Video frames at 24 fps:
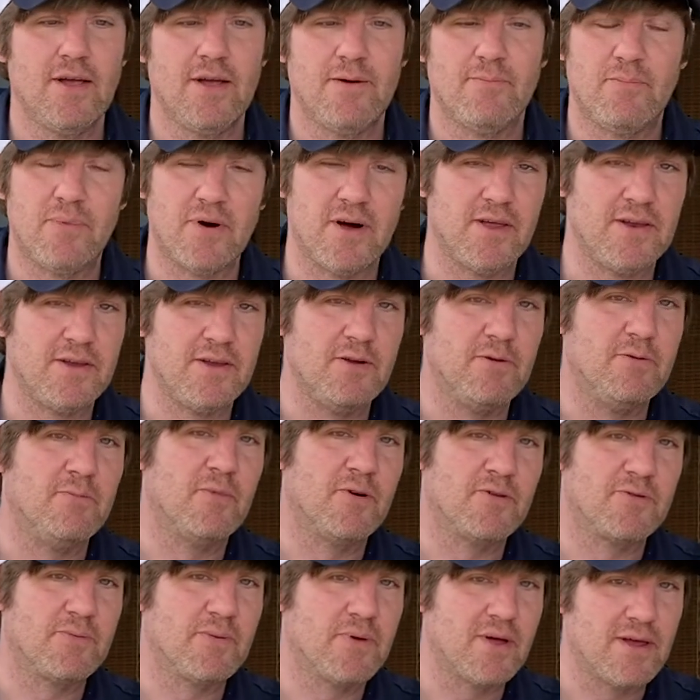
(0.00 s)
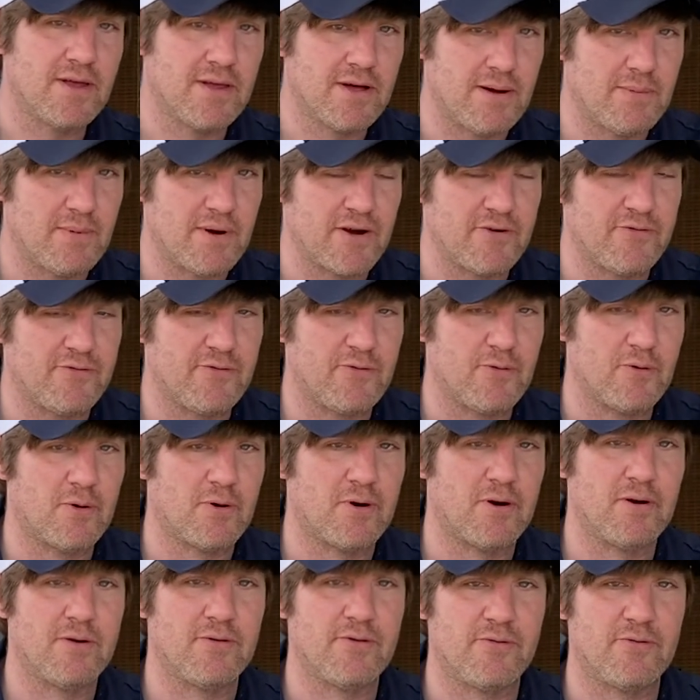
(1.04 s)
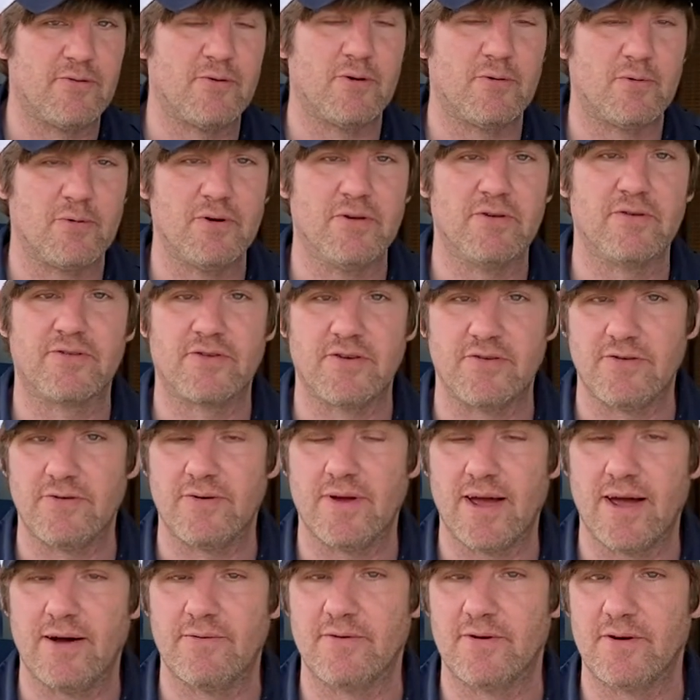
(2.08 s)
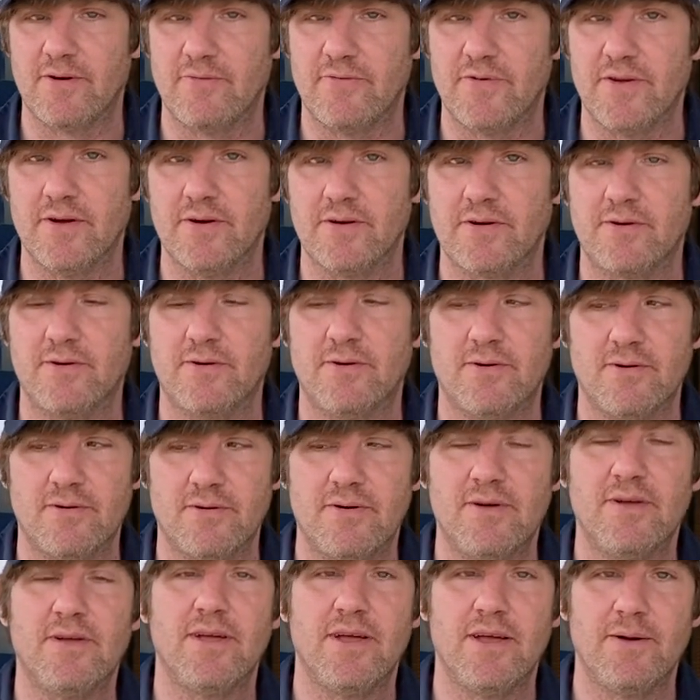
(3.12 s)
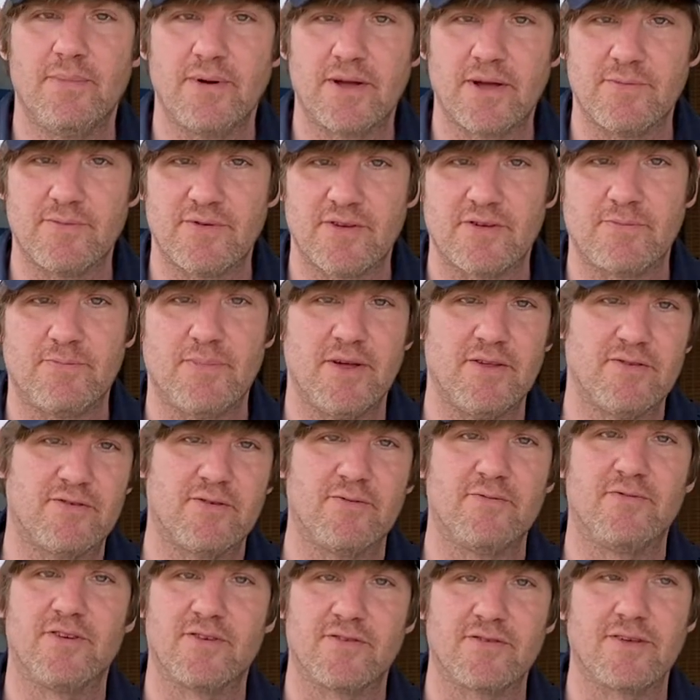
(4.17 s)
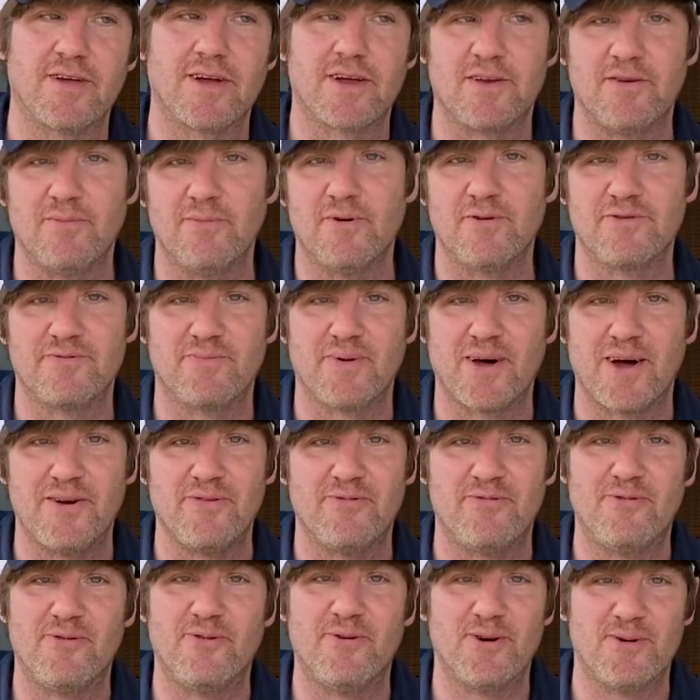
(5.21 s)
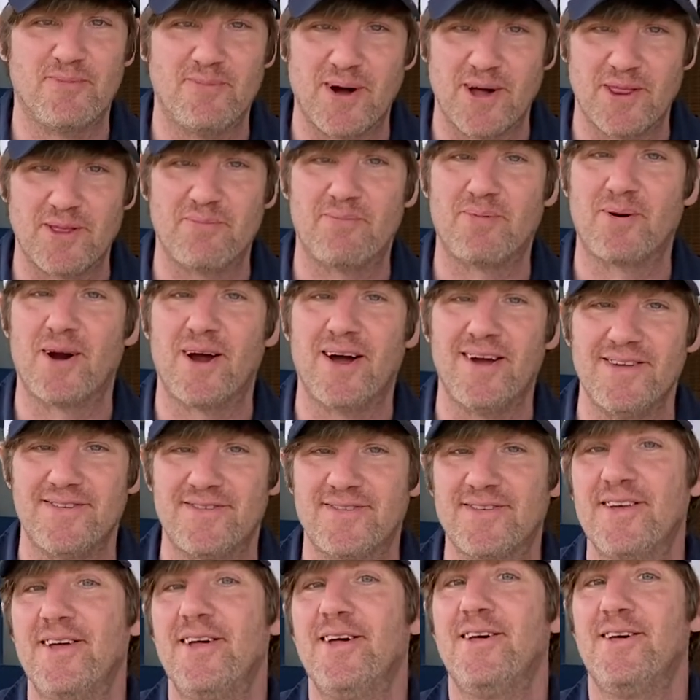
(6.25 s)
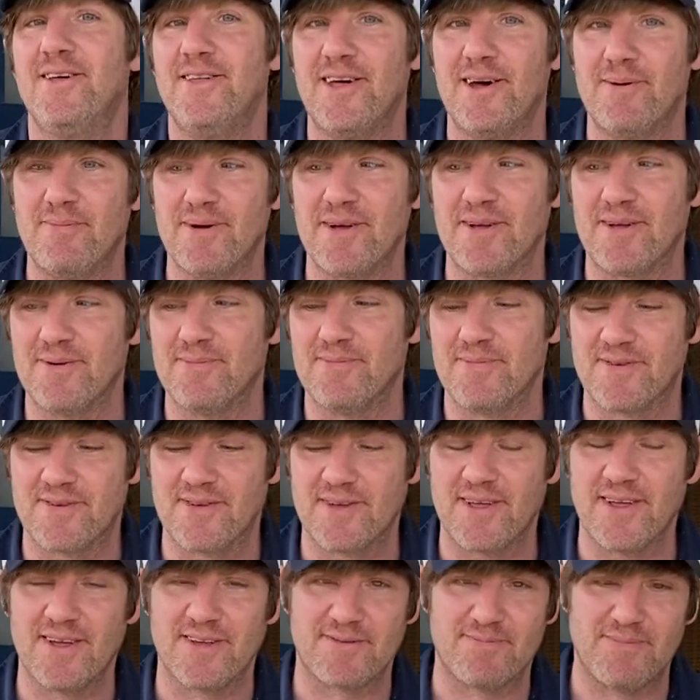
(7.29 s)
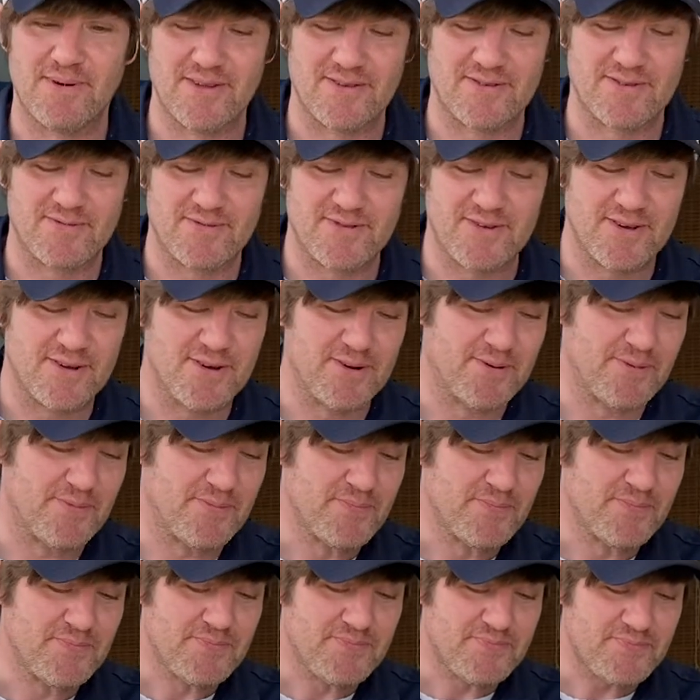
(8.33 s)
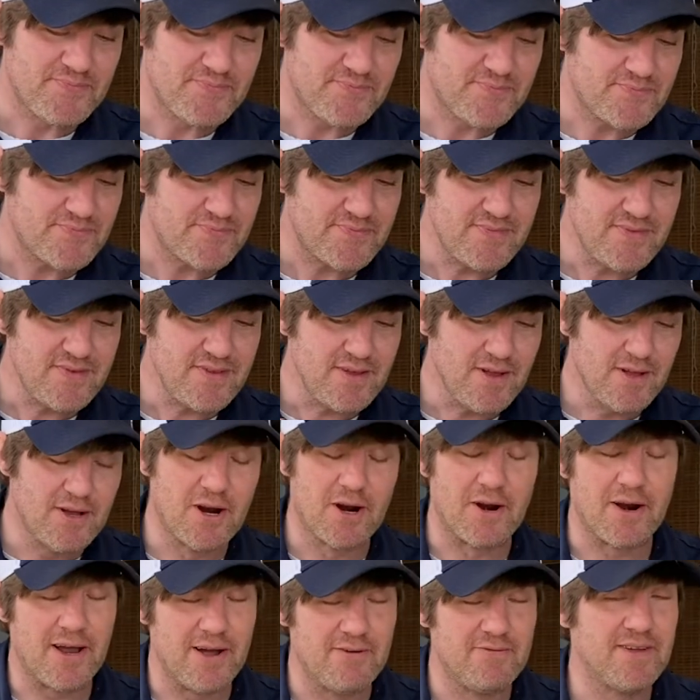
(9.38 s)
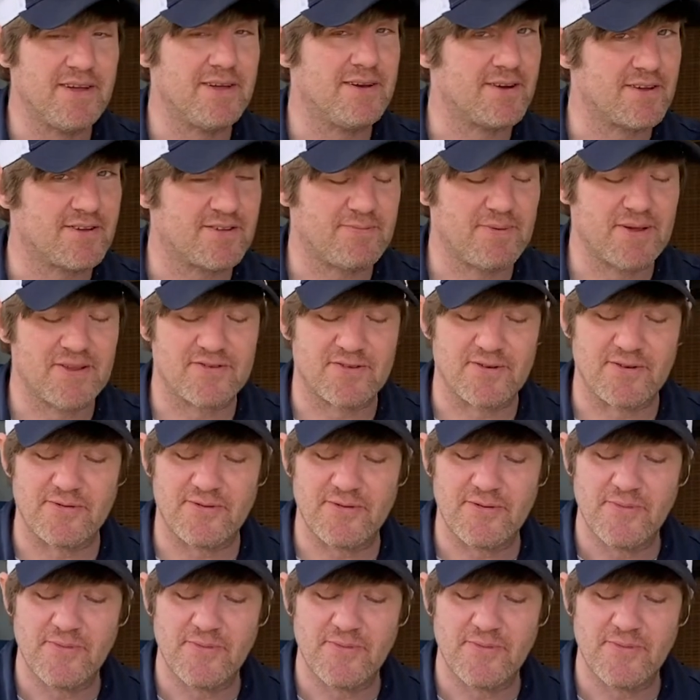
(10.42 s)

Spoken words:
but you multiply that by 4, the 4 wheels that you have on your vehicle, it becomes expensive. Just like you multiply 4 by the price, that becomes expensive too, or heavy and expensive.